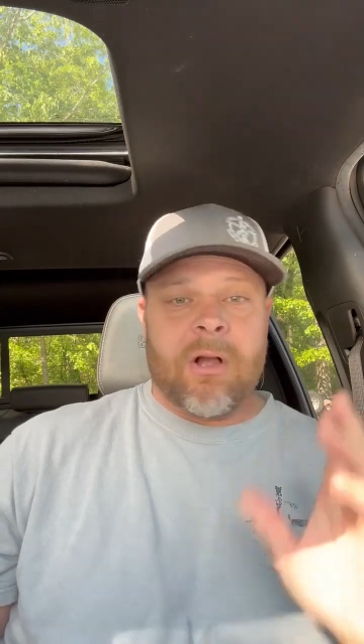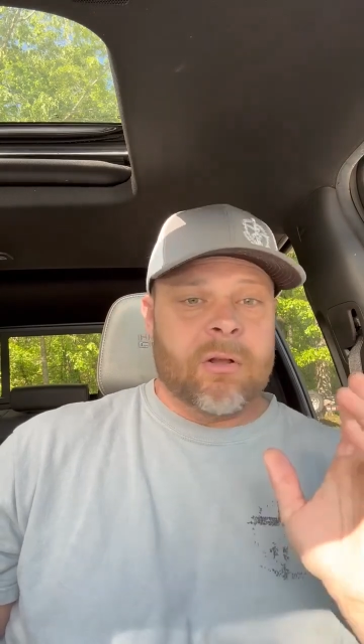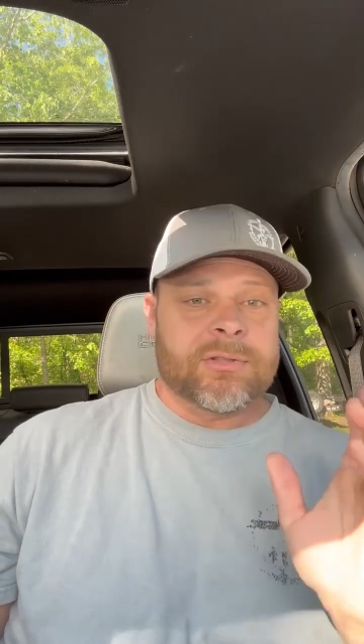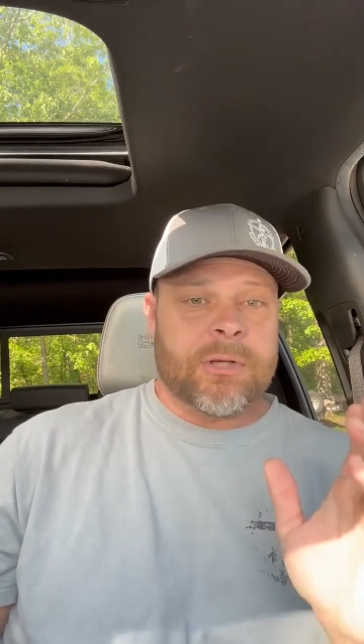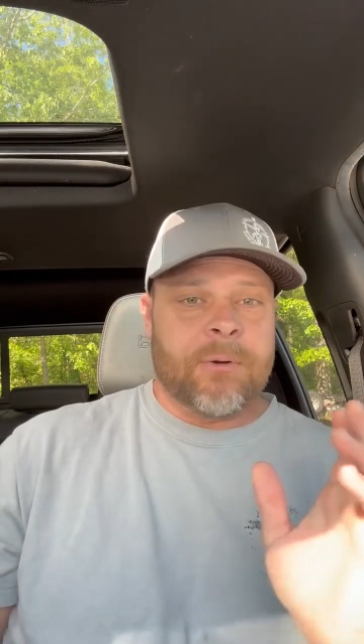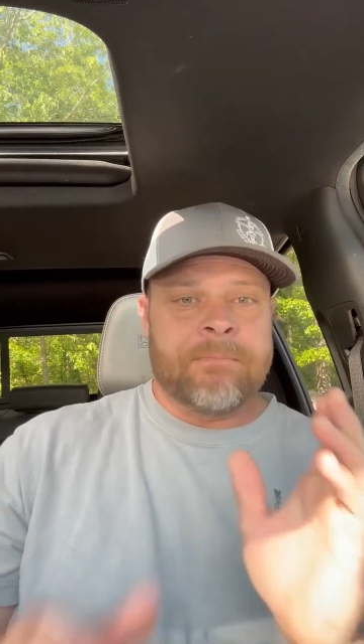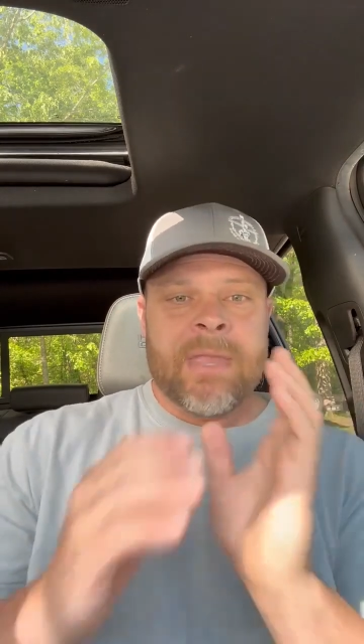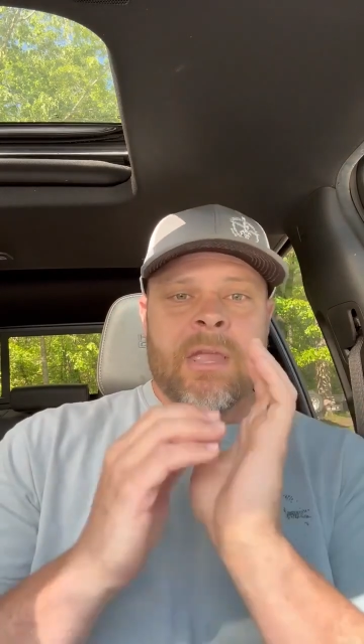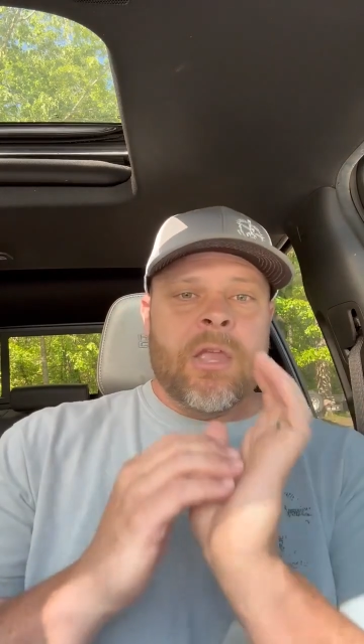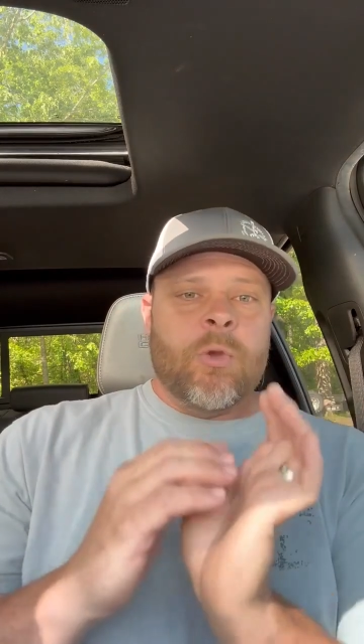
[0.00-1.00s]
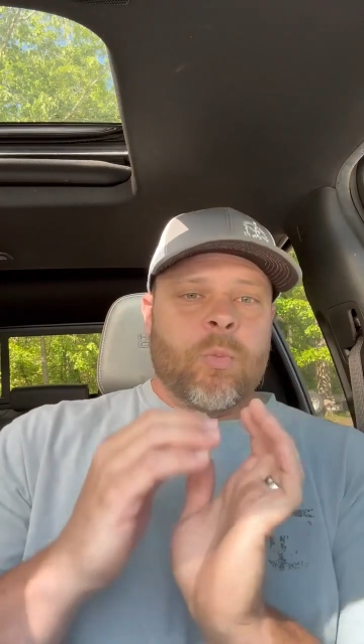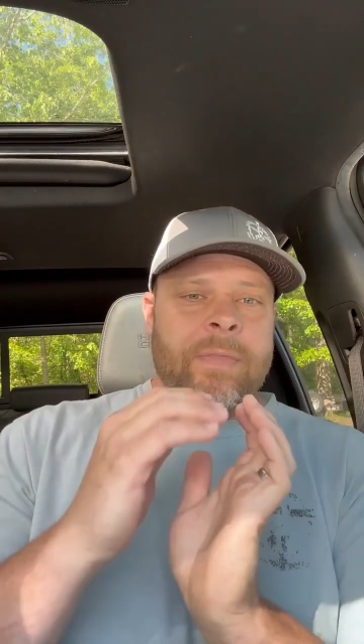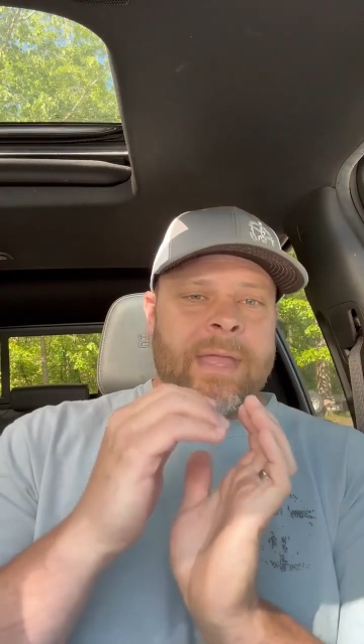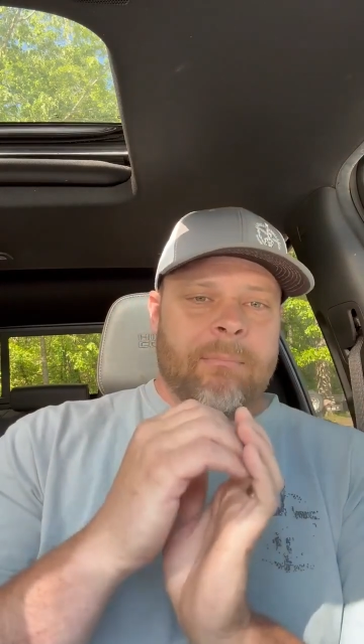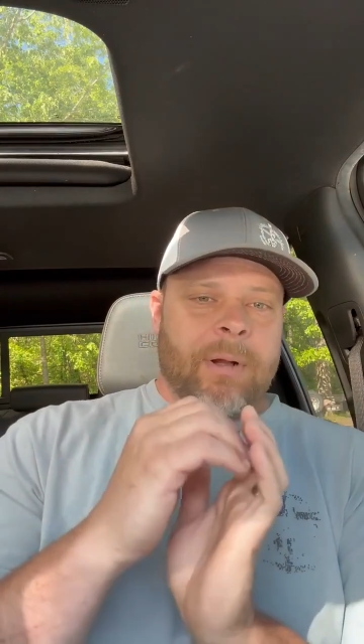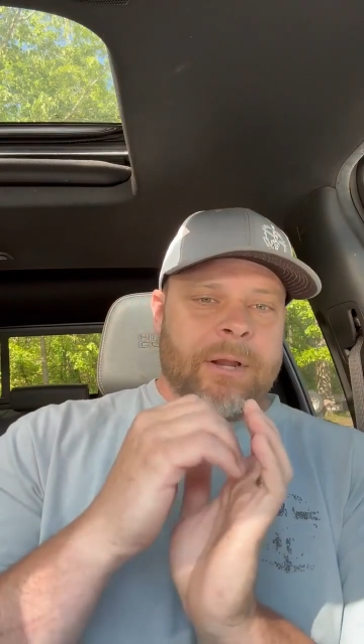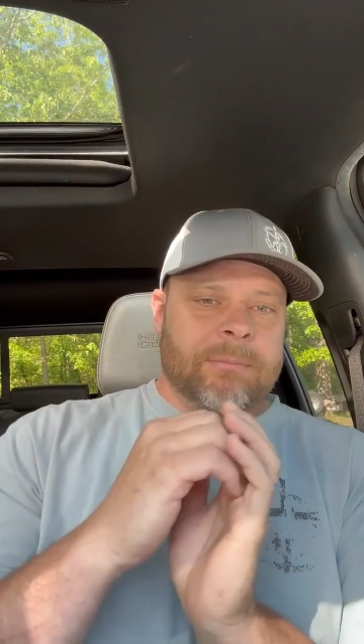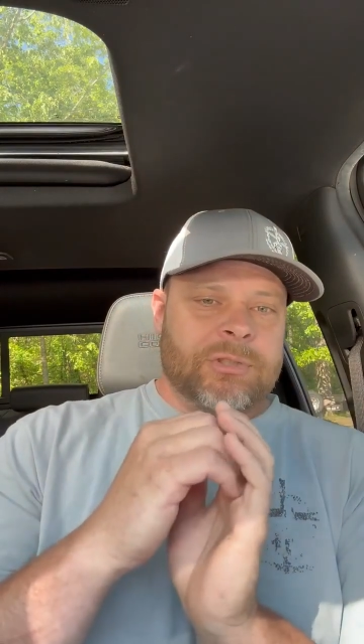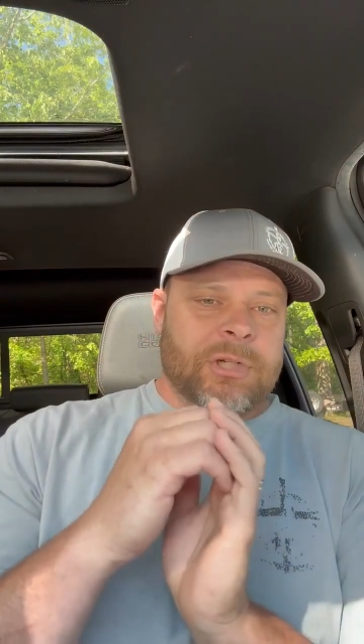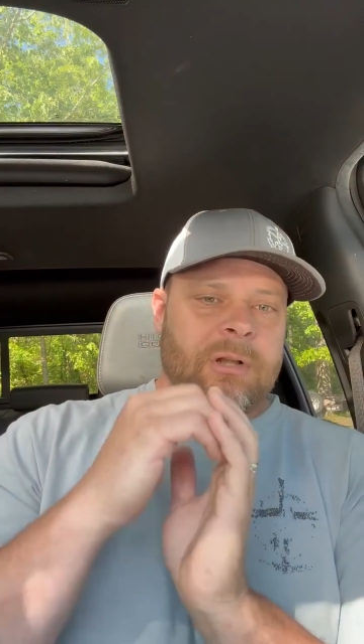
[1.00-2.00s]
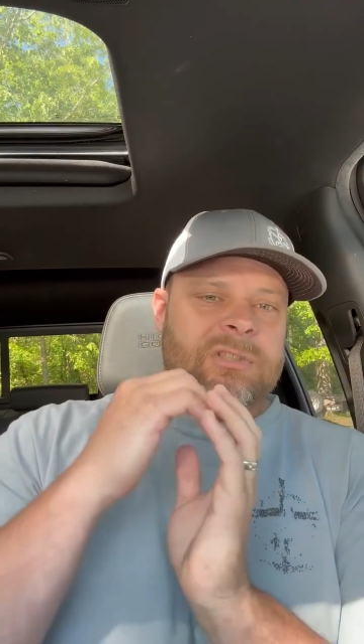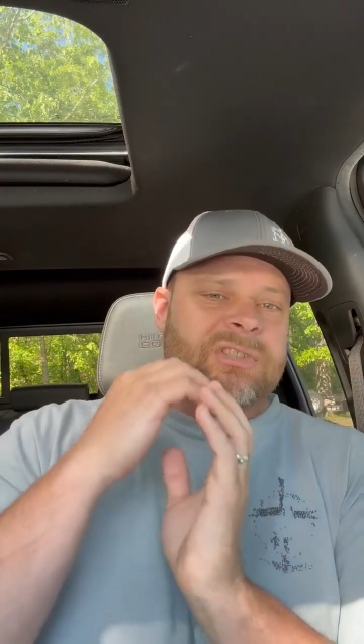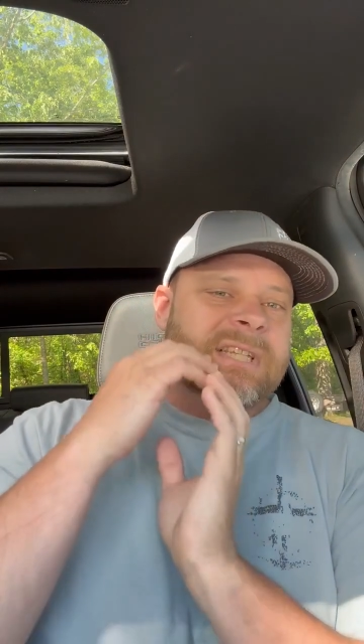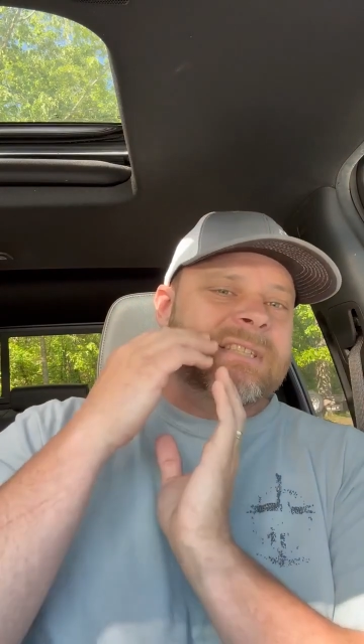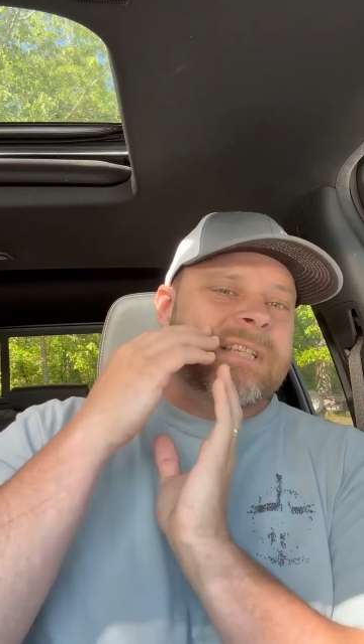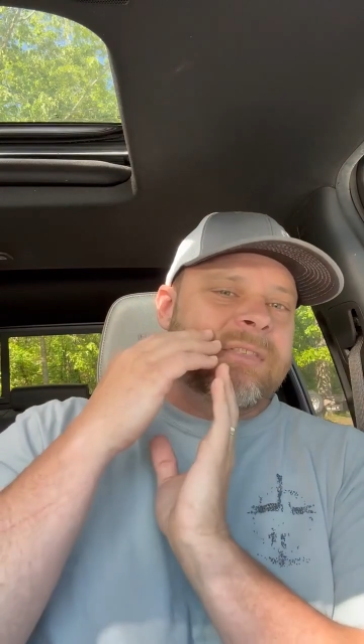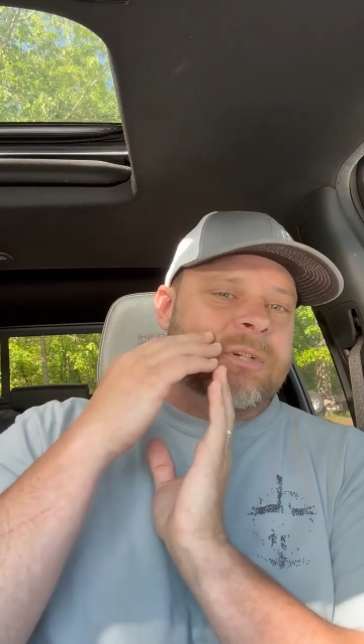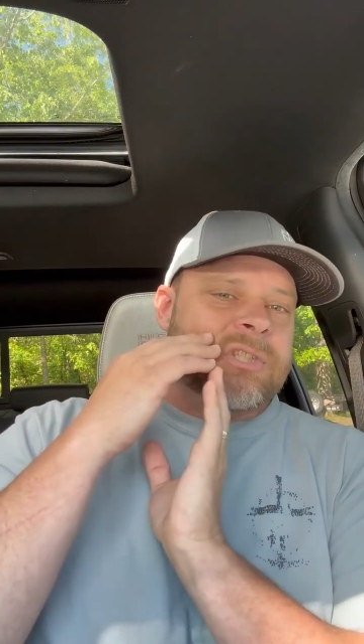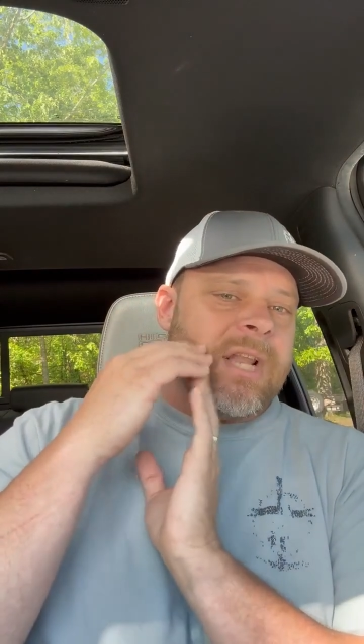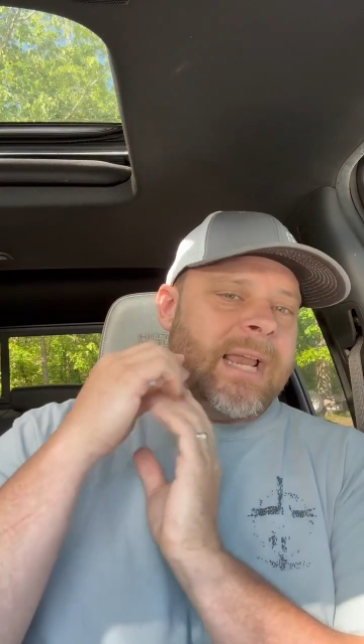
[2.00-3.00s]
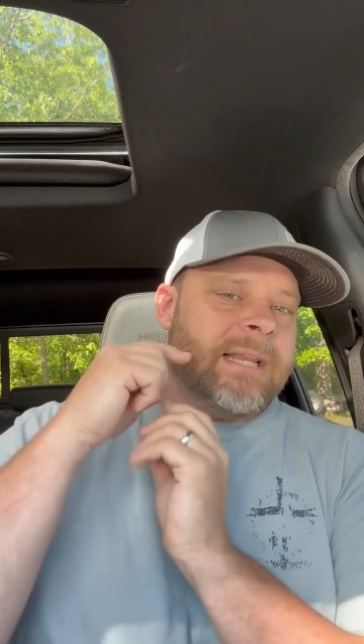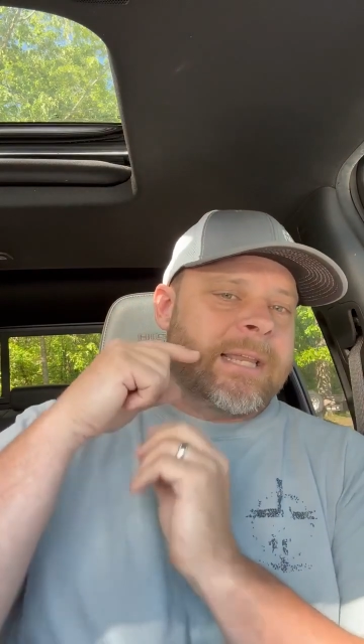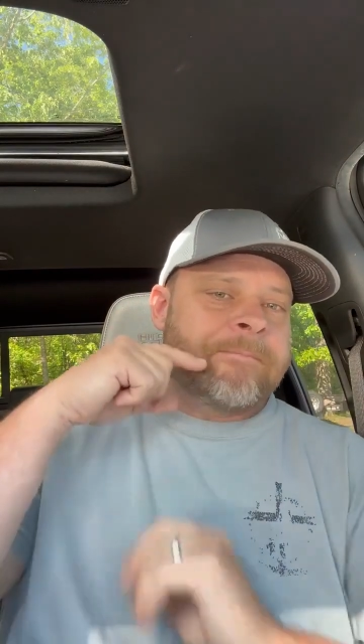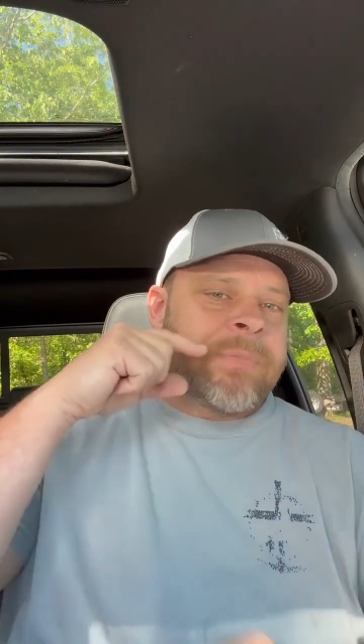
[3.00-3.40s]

Also, when that bottom jaw sits in there slightly,